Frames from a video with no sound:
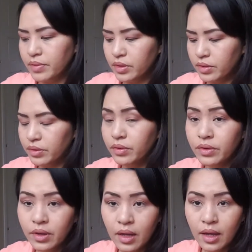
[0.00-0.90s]
Alright,
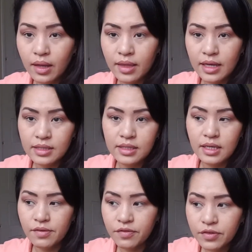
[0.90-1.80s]
so
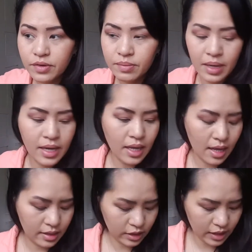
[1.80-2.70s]
that's it for
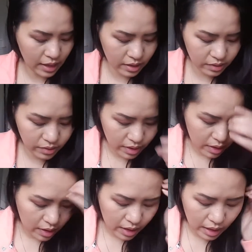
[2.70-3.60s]
my
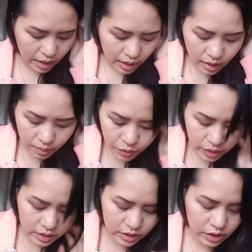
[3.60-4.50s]
shadow.
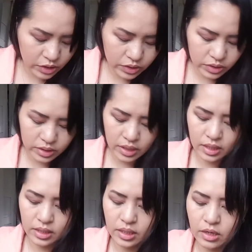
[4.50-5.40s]
And I'm going to
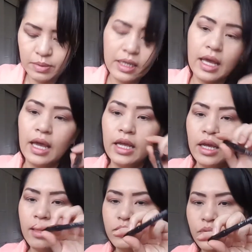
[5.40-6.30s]
use the Urban
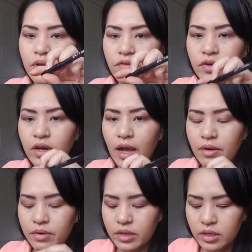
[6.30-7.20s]
Decay
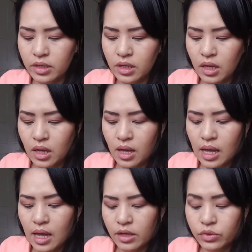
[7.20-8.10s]

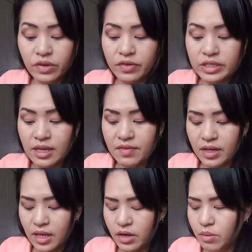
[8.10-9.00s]

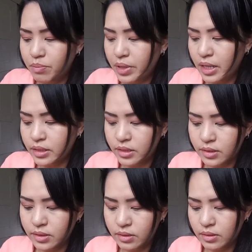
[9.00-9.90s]
24/7 Glide-On
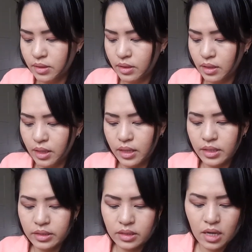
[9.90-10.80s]
Pencil.
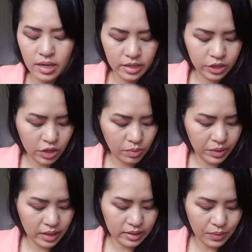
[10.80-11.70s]
And it's not as
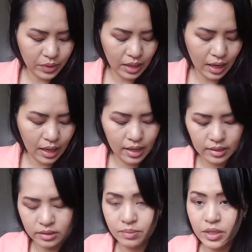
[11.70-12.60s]
sharpened as I would
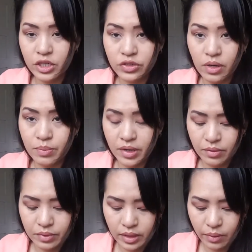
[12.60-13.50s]
like, so I'm going to
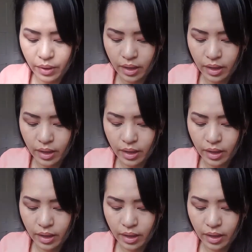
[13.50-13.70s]
sharpen it